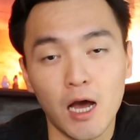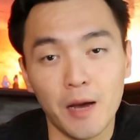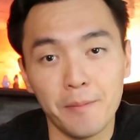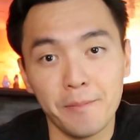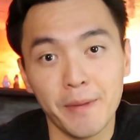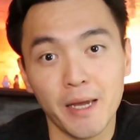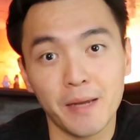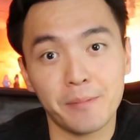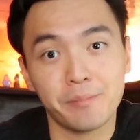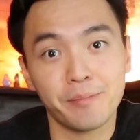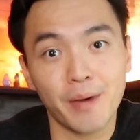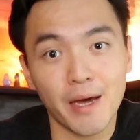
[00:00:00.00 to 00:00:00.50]

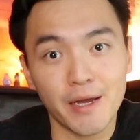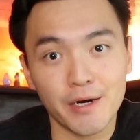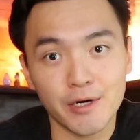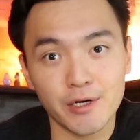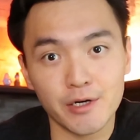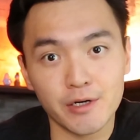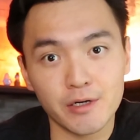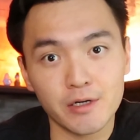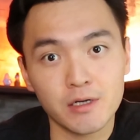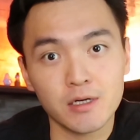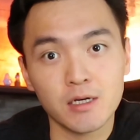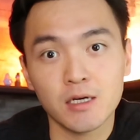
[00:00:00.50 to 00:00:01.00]
make
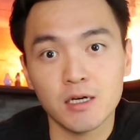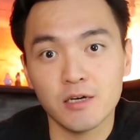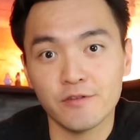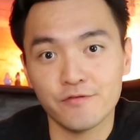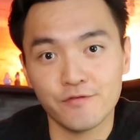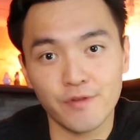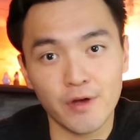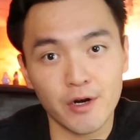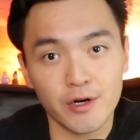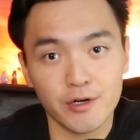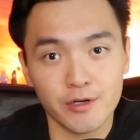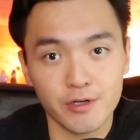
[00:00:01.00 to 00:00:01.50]
better,
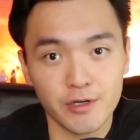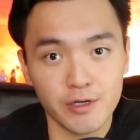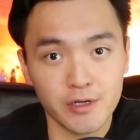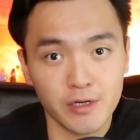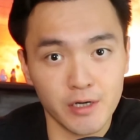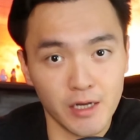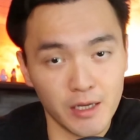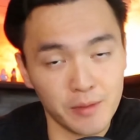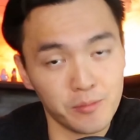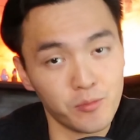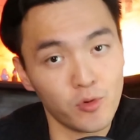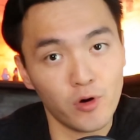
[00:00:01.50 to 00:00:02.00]
fairer,
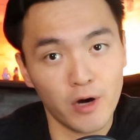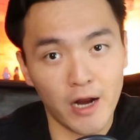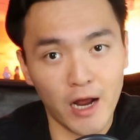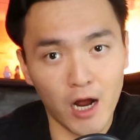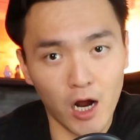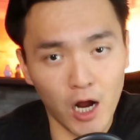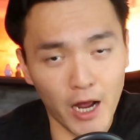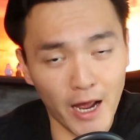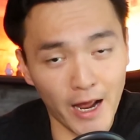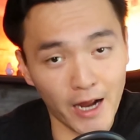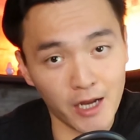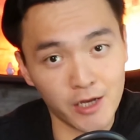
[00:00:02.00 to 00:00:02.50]
and more
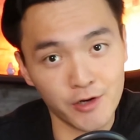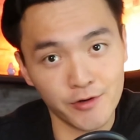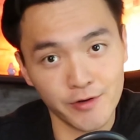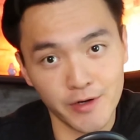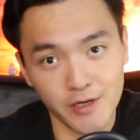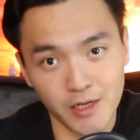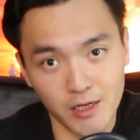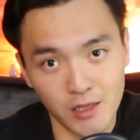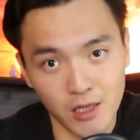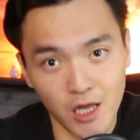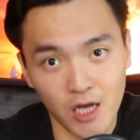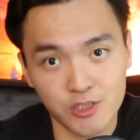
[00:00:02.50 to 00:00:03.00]

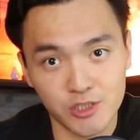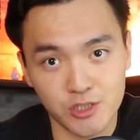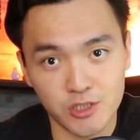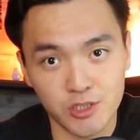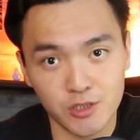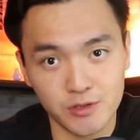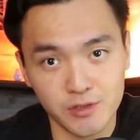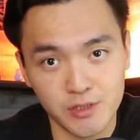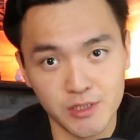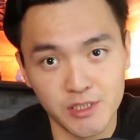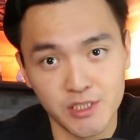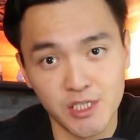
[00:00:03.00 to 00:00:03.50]
accurate and
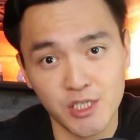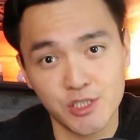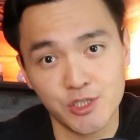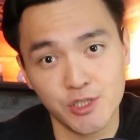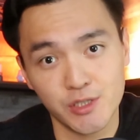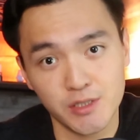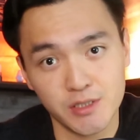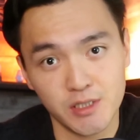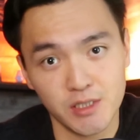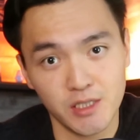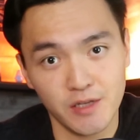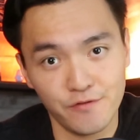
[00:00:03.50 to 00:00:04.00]
logical
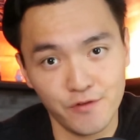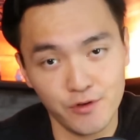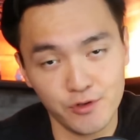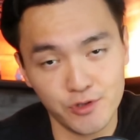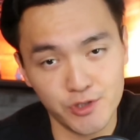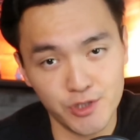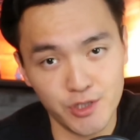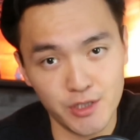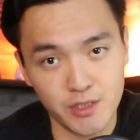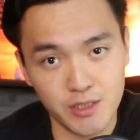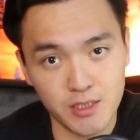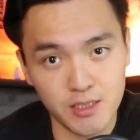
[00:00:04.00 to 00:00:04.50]
decisions in the
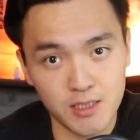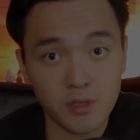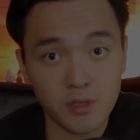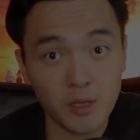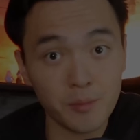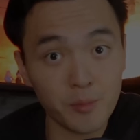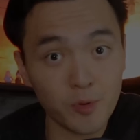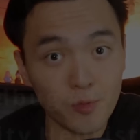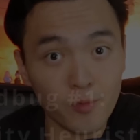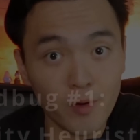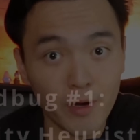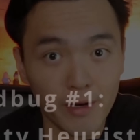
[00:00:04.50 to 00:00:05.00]
future.
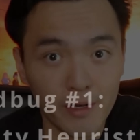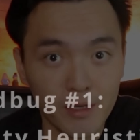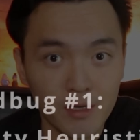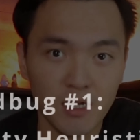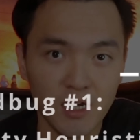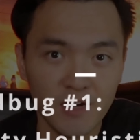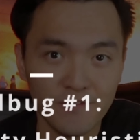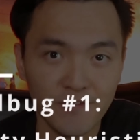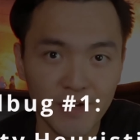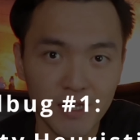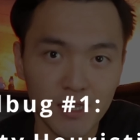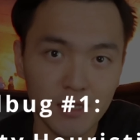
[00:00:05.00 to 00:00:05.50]
Number
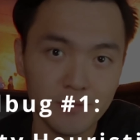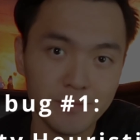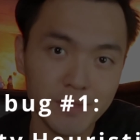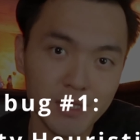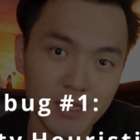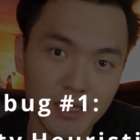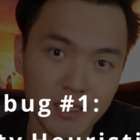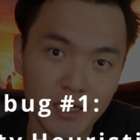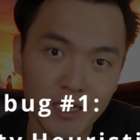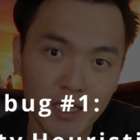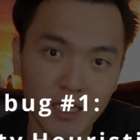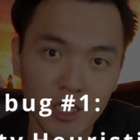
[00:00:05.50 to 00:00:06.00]
1,
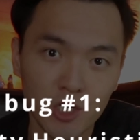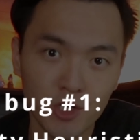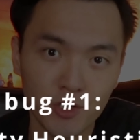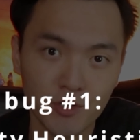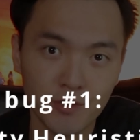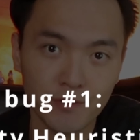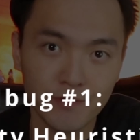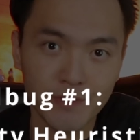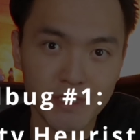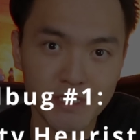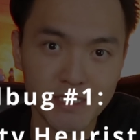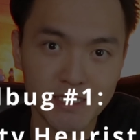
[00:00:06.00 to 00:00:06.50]
availability
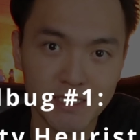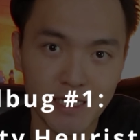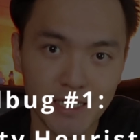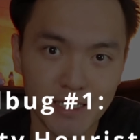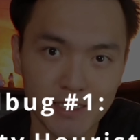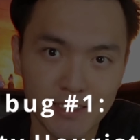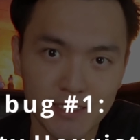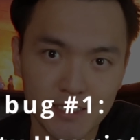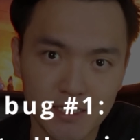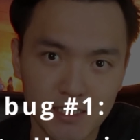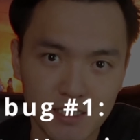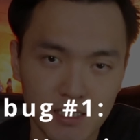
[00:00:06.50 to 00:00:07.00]

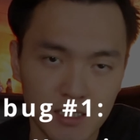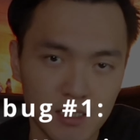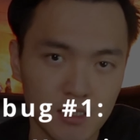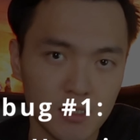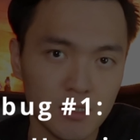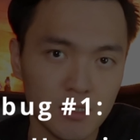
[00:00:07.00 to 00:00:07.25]
heuristics.